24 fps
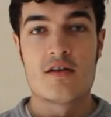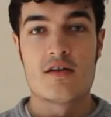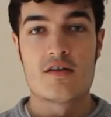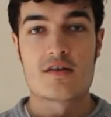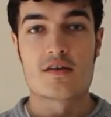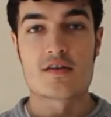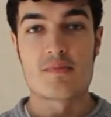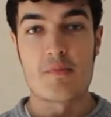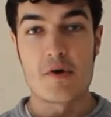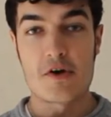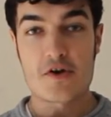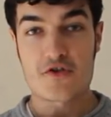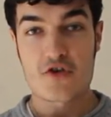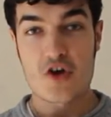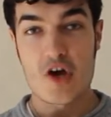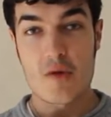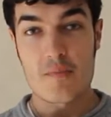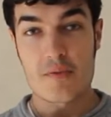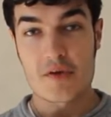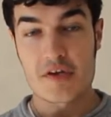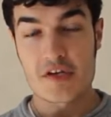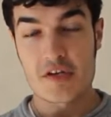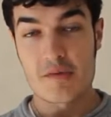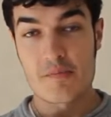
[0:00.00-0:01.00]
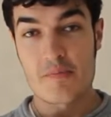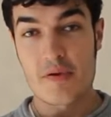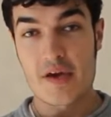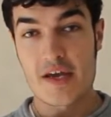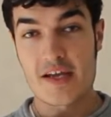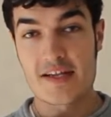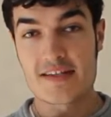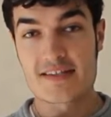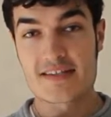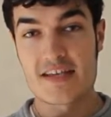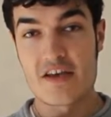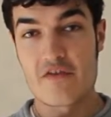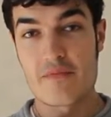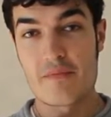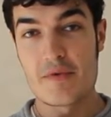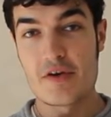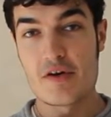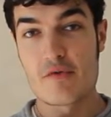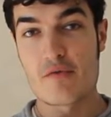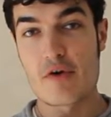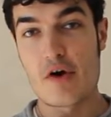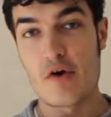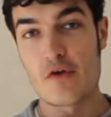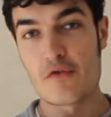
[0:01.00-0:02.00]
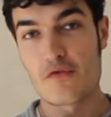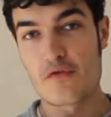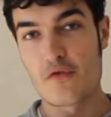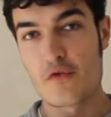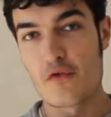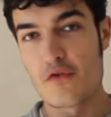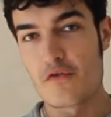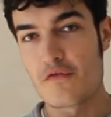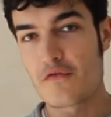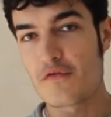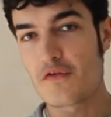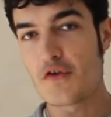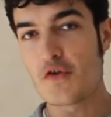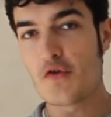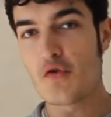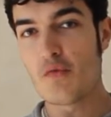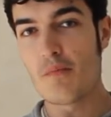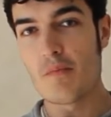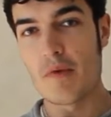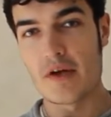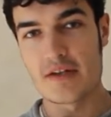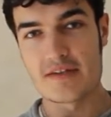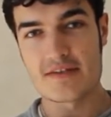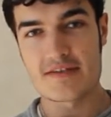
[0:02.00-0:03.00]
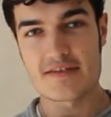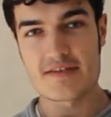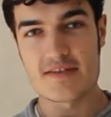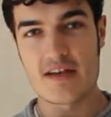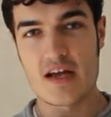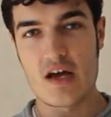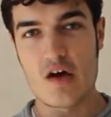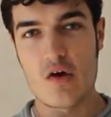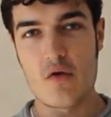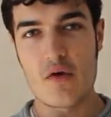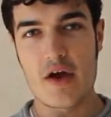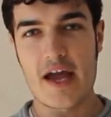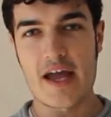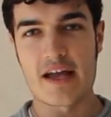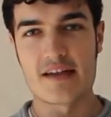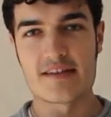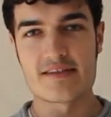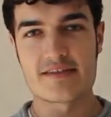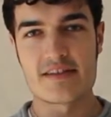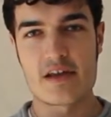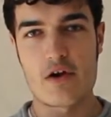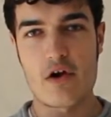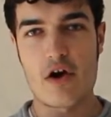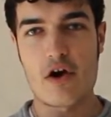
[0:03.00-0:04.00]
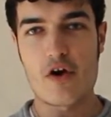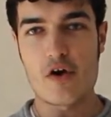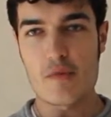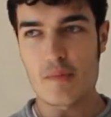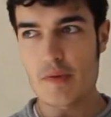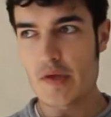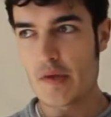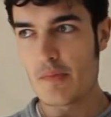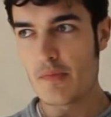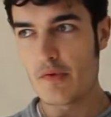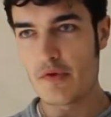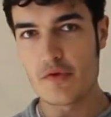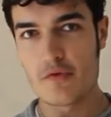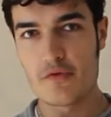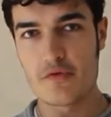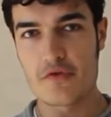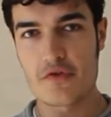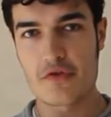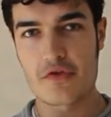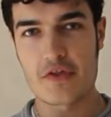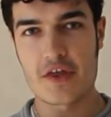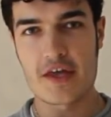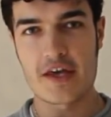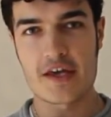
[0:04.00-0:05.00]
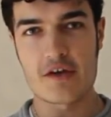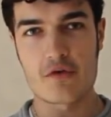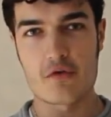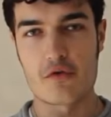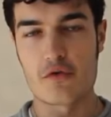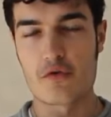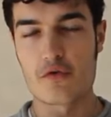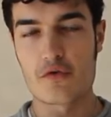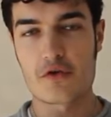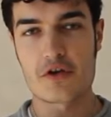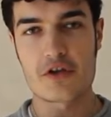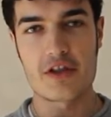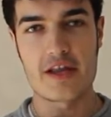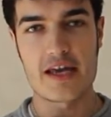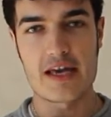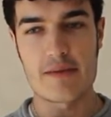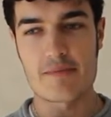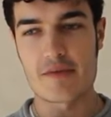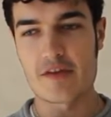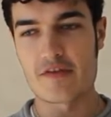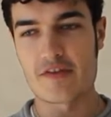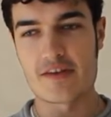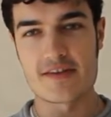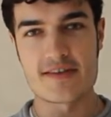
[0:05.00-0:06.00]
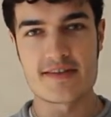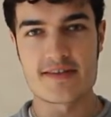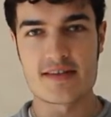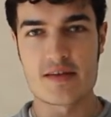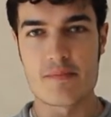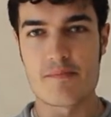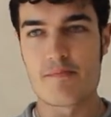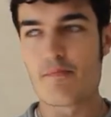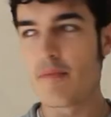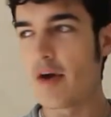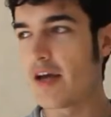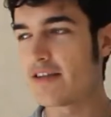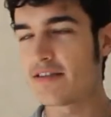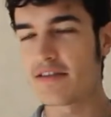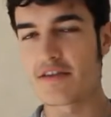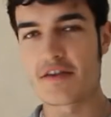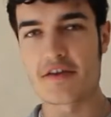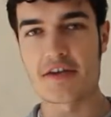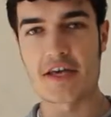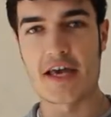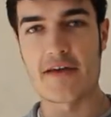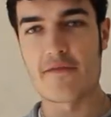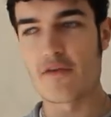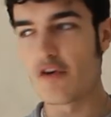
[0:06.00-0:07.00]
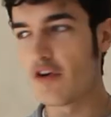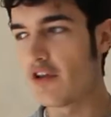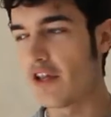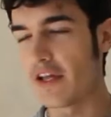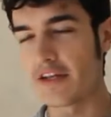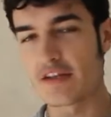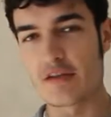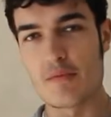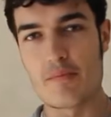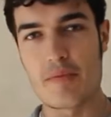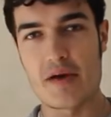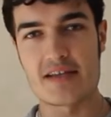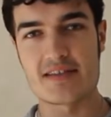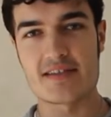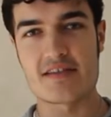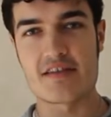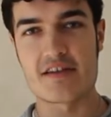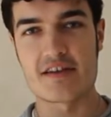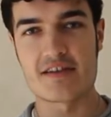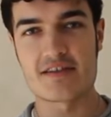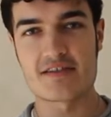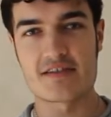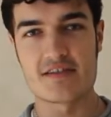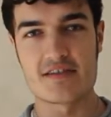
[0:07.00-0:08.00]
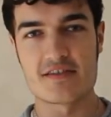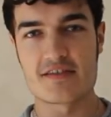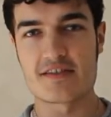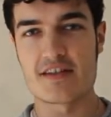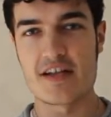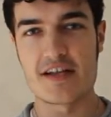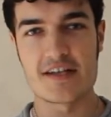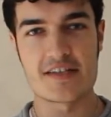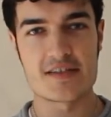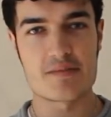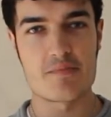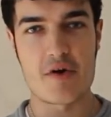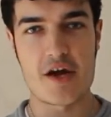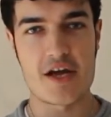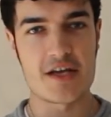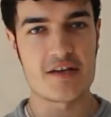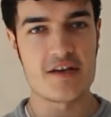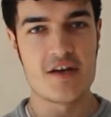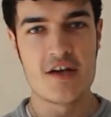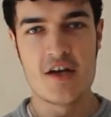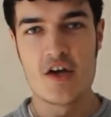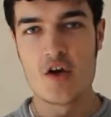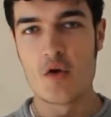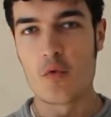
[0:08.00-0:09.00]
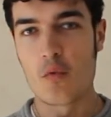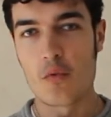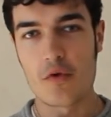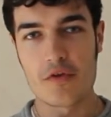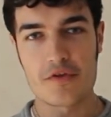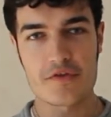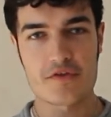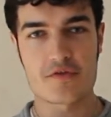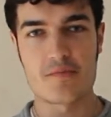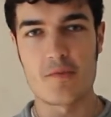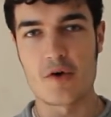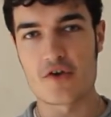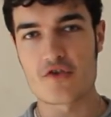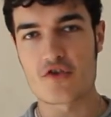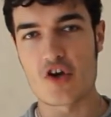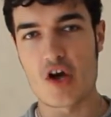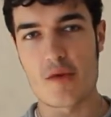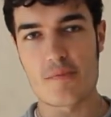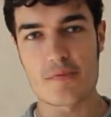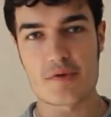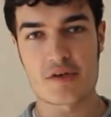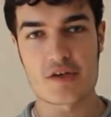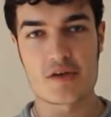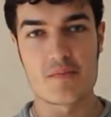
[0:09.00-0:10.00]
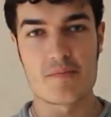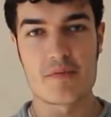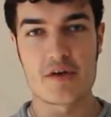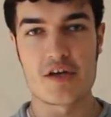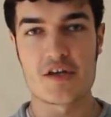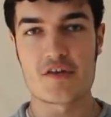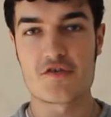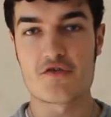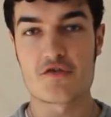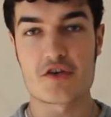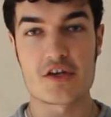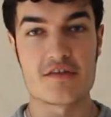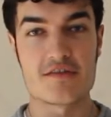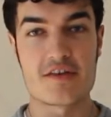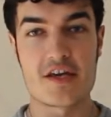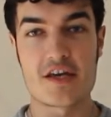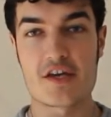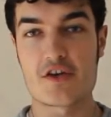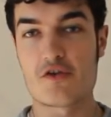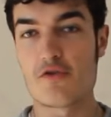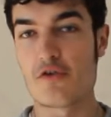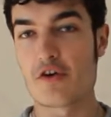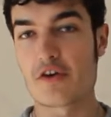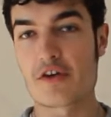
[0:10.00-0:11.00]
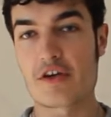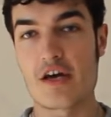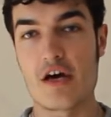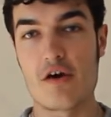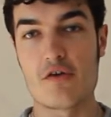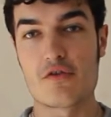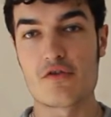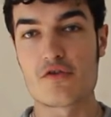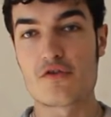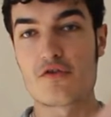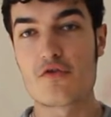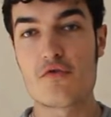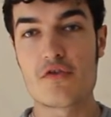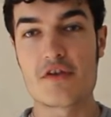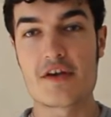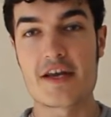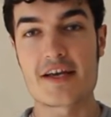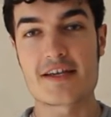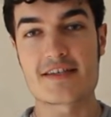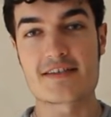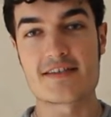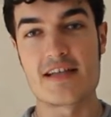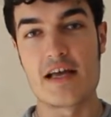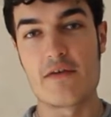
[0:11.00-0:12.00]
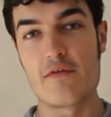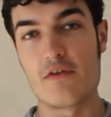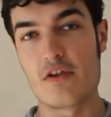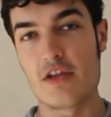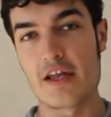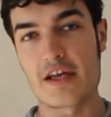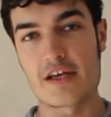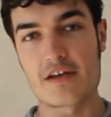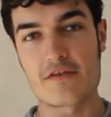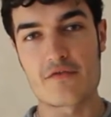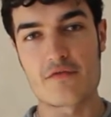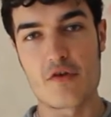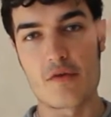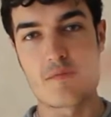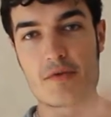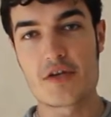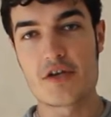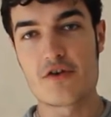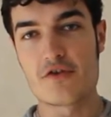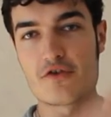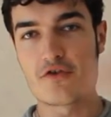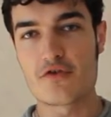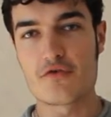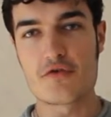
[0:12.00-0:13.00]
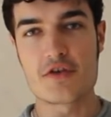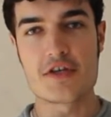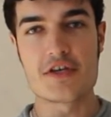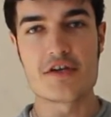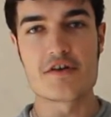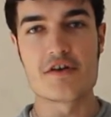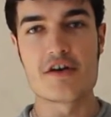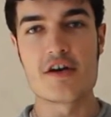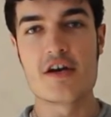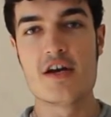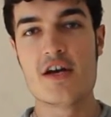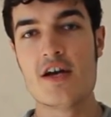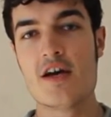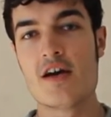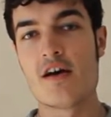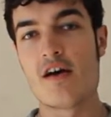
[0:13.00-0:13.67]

Smart shopping campaigns have been around for a few months now, and there are people who think or who claim that this is the best thing ever, like the best thing since sliced bread. With smart shopping campaigns, you can take your account to the next level, like from here to here.